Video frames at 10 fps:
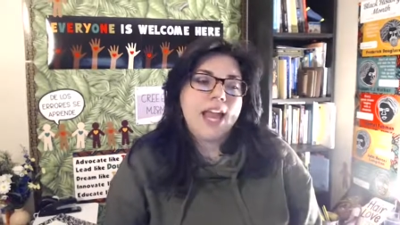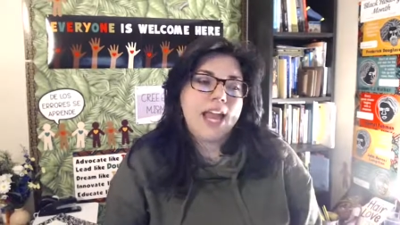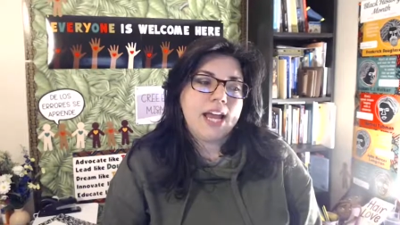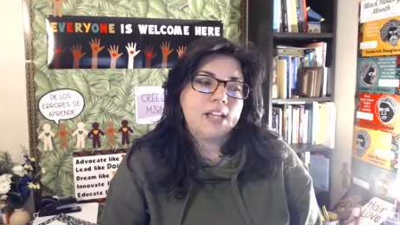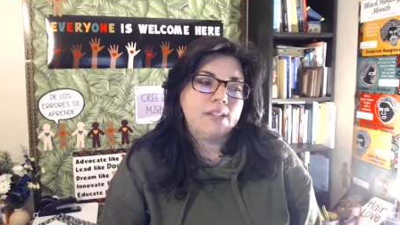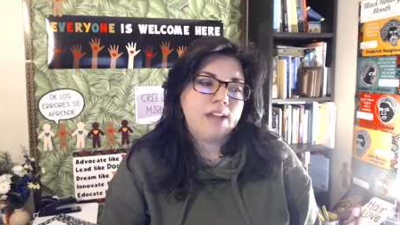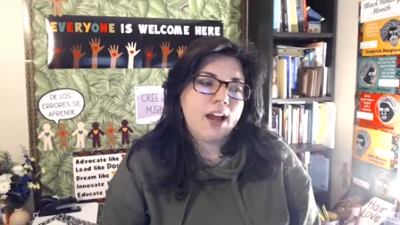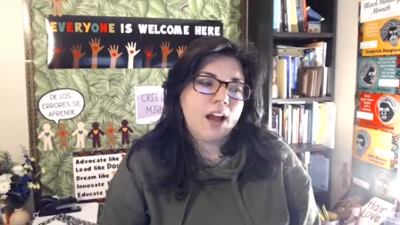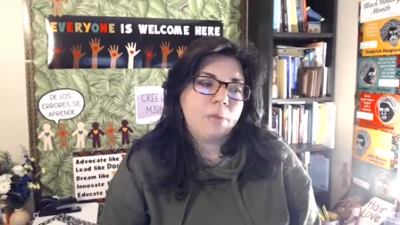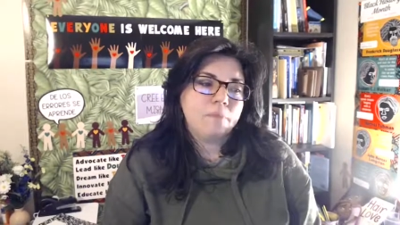And
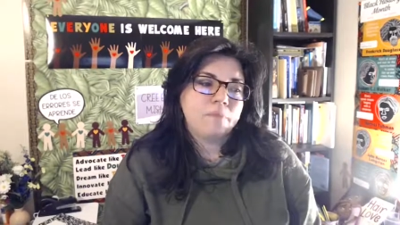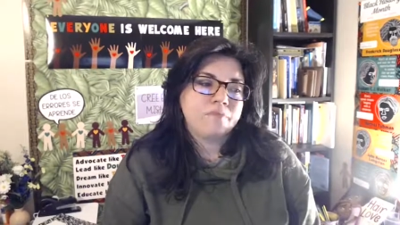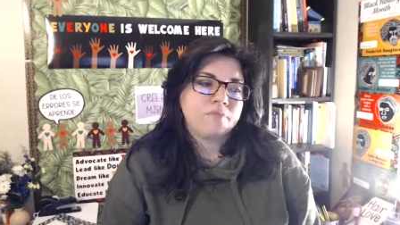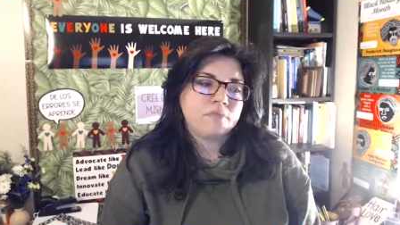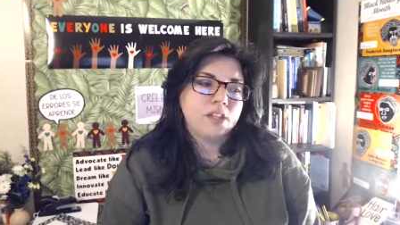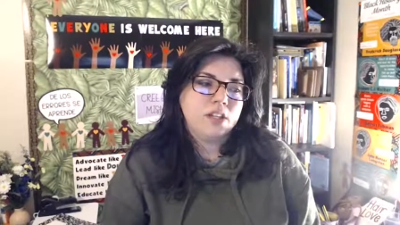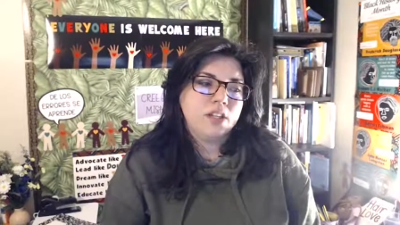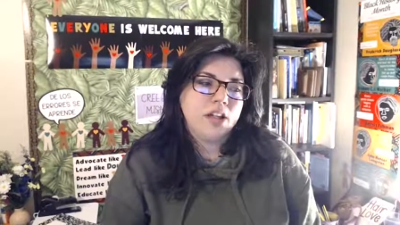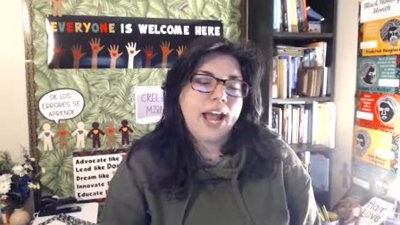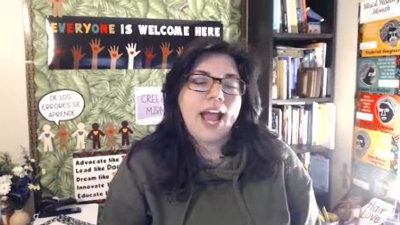um,
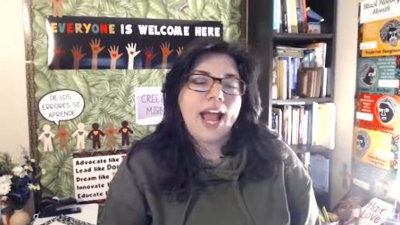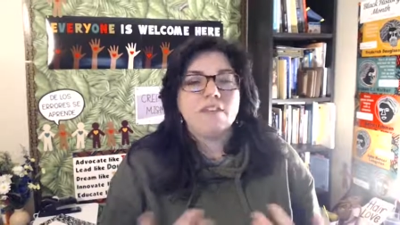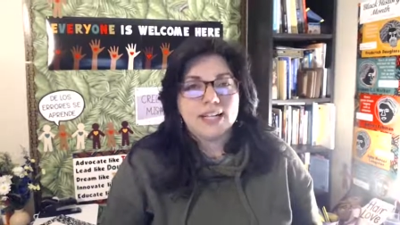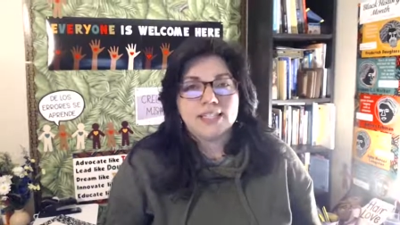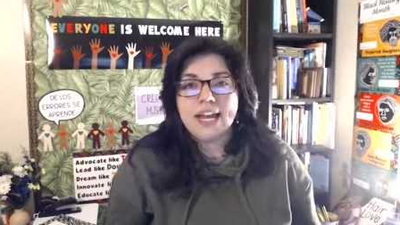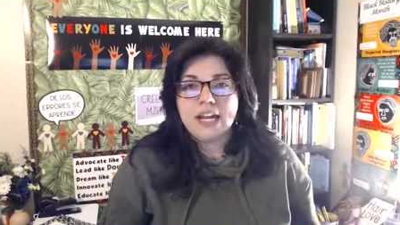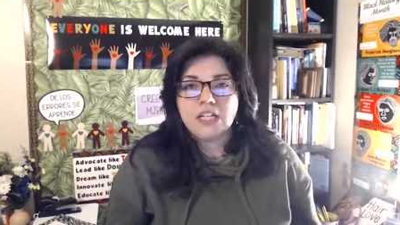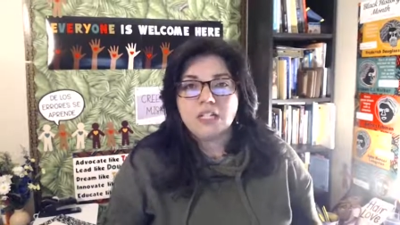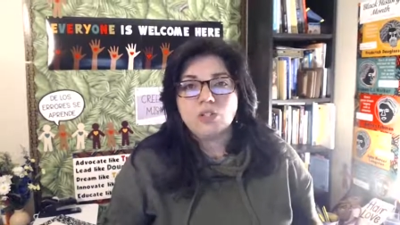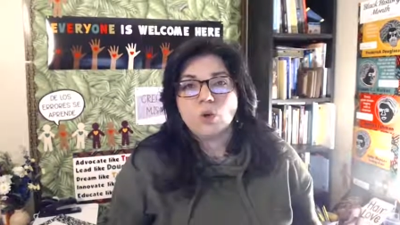I have an
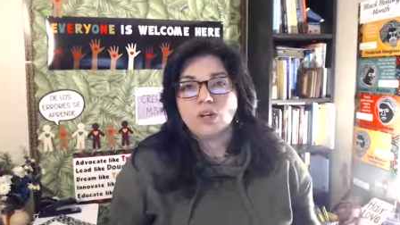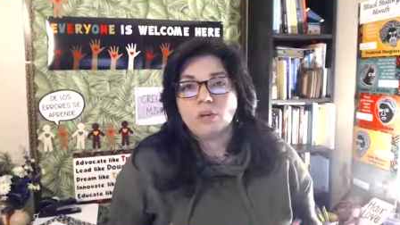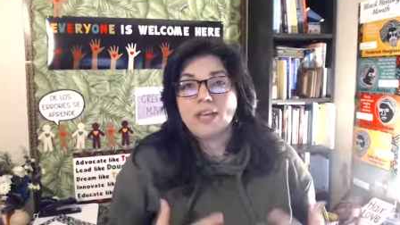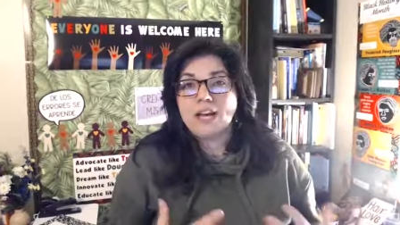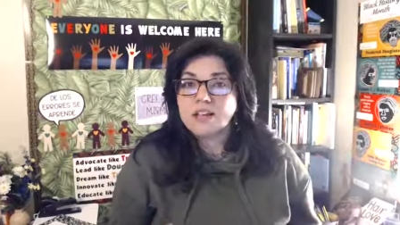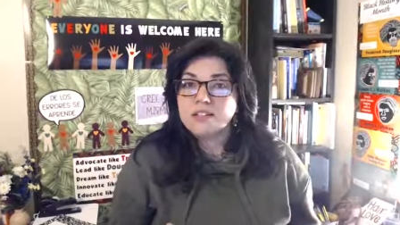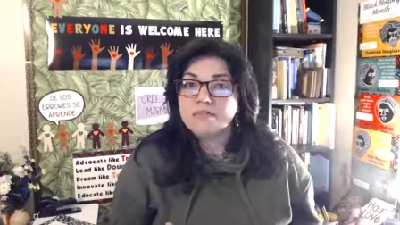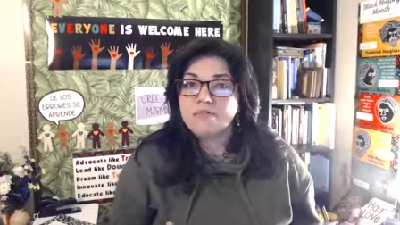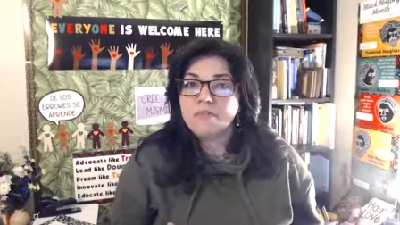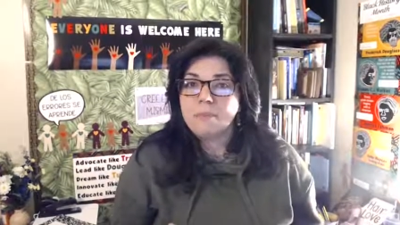anxiety disorder because
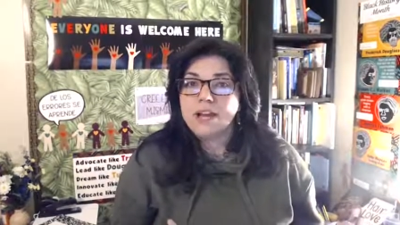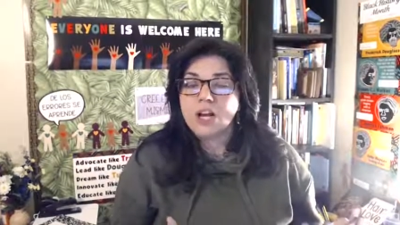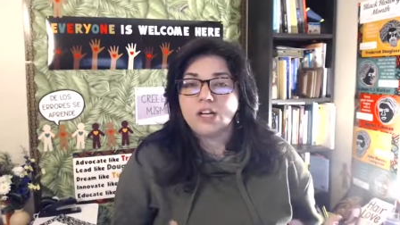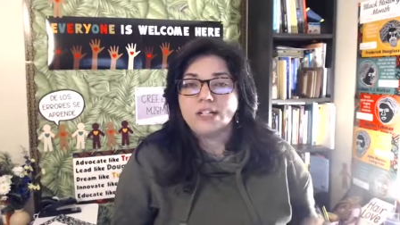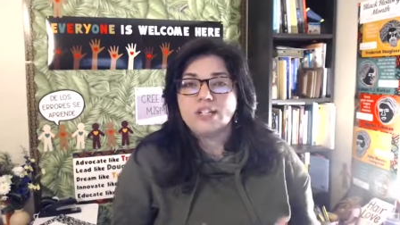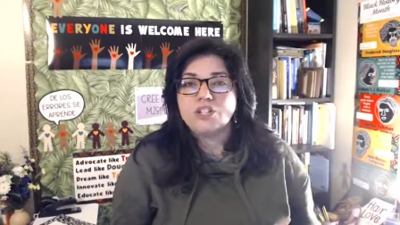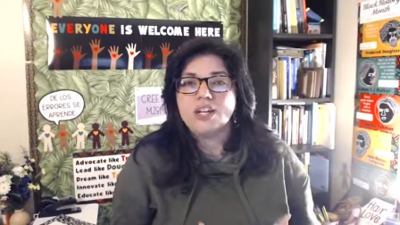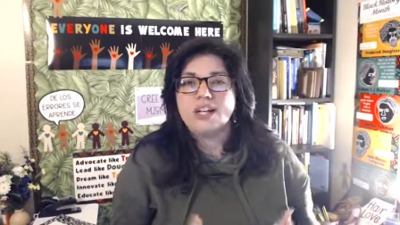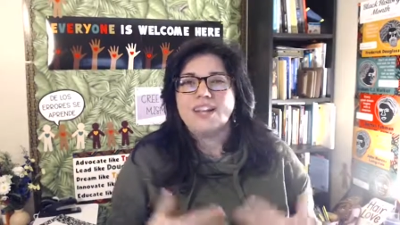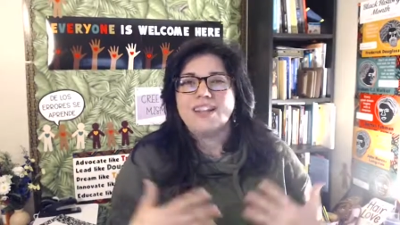of my heart
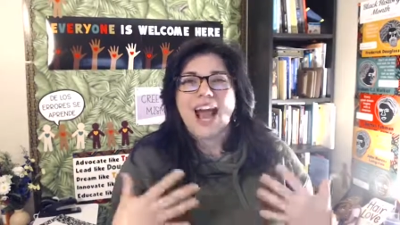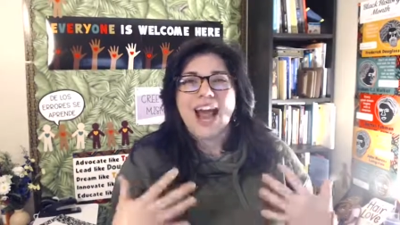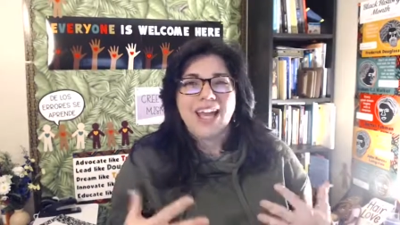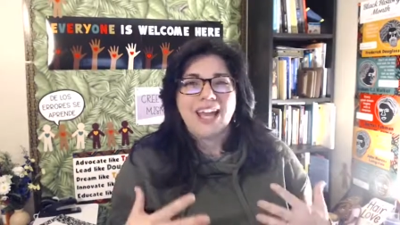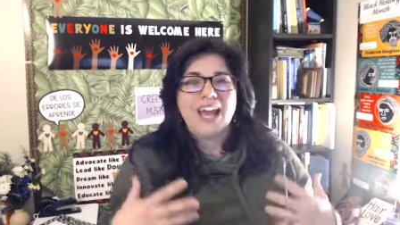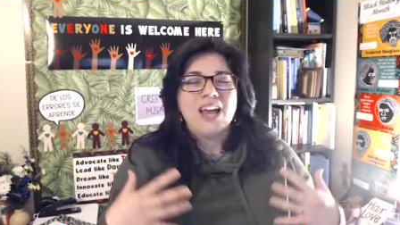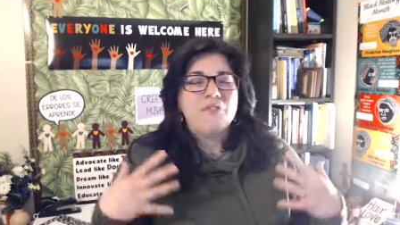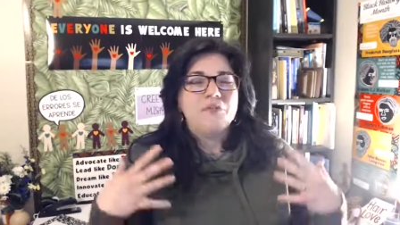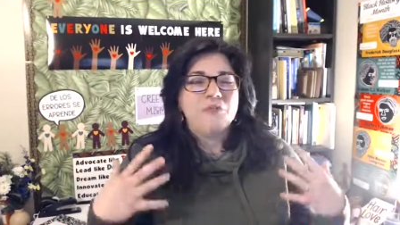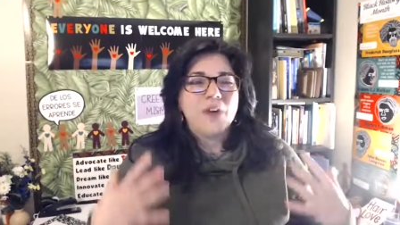condition. And I
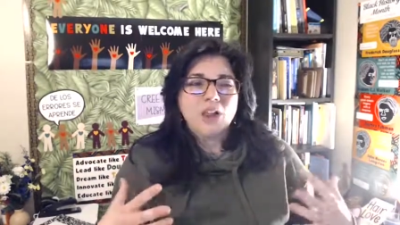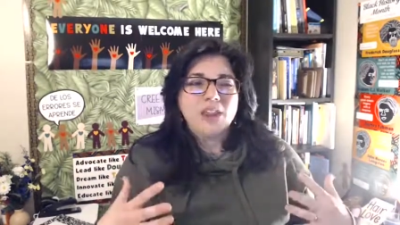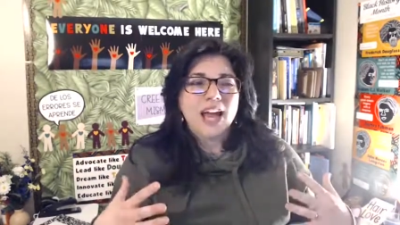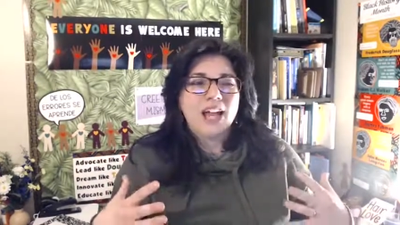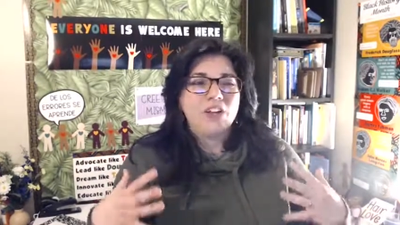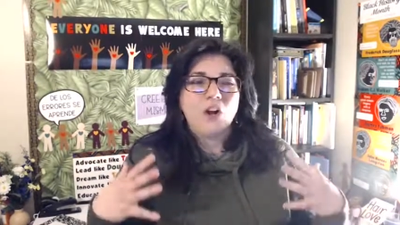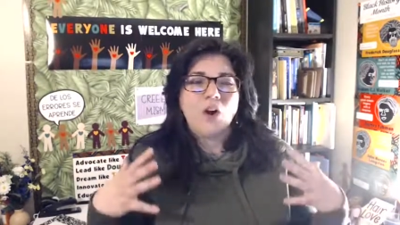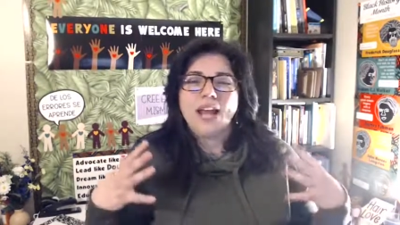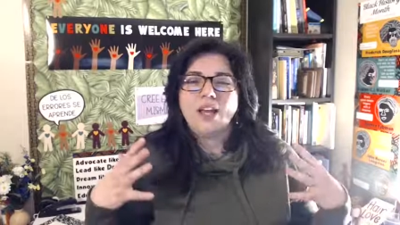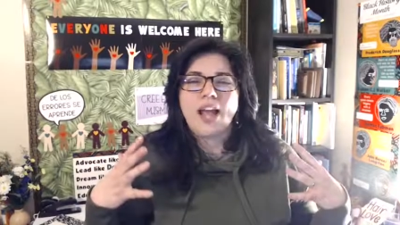felt that, you
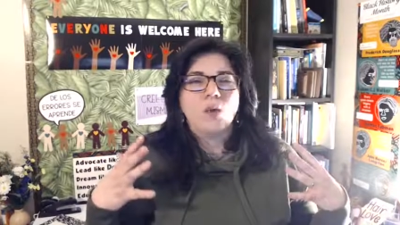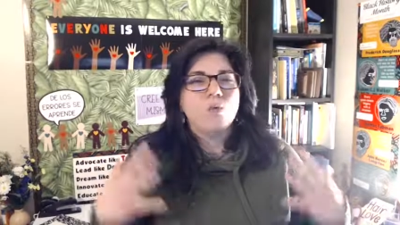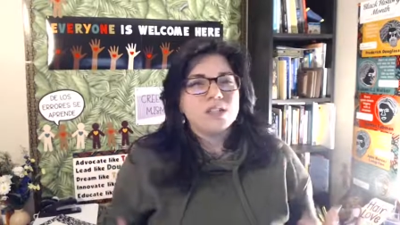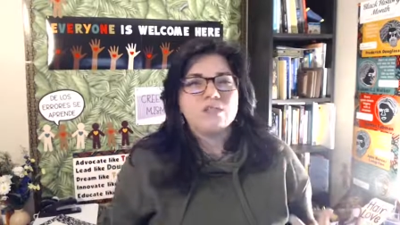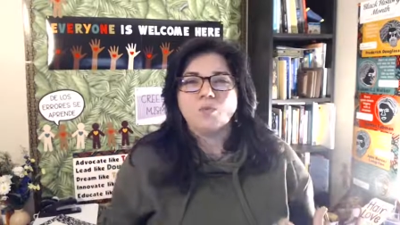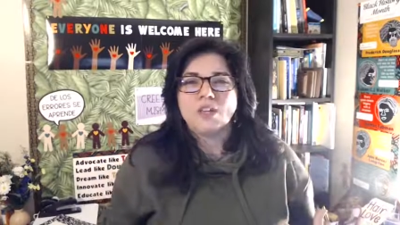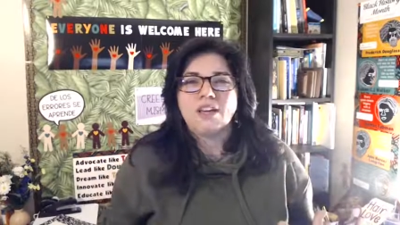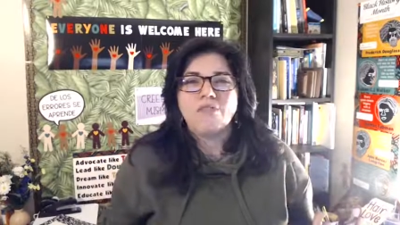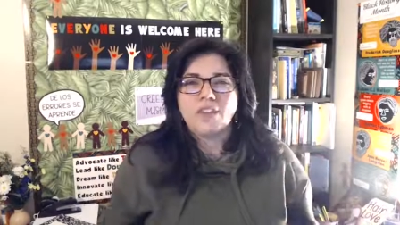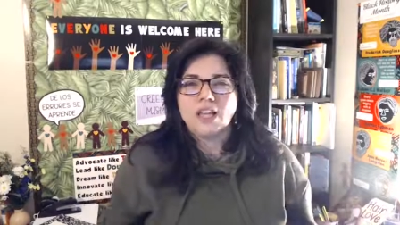know, I, I wasn't
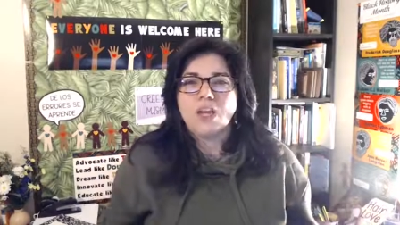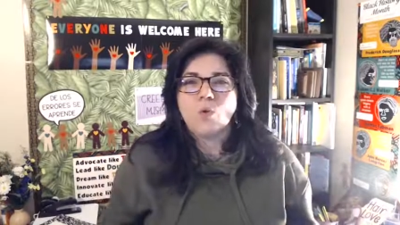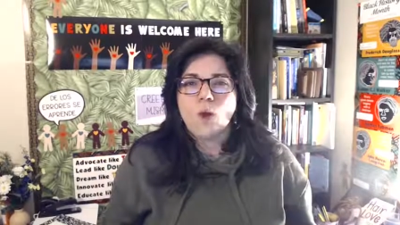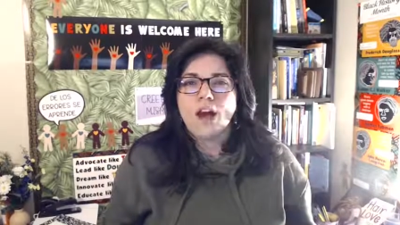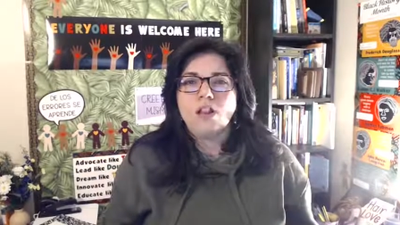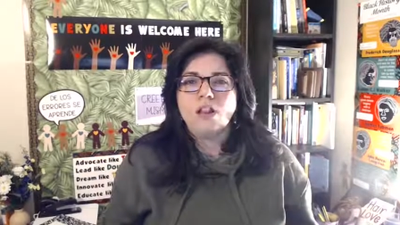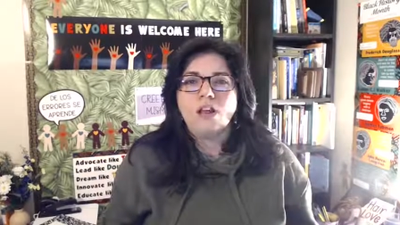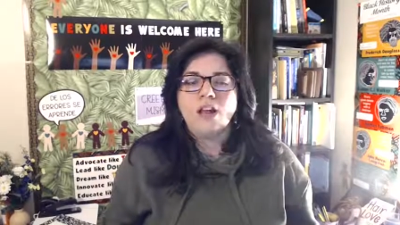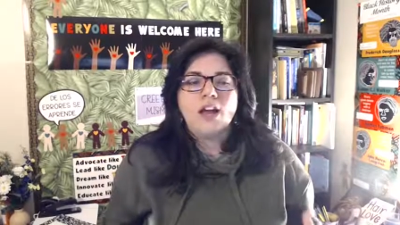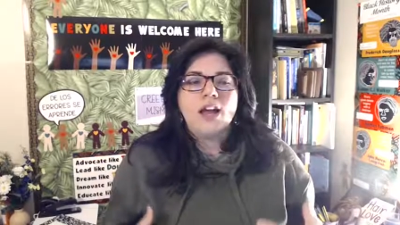really feeling well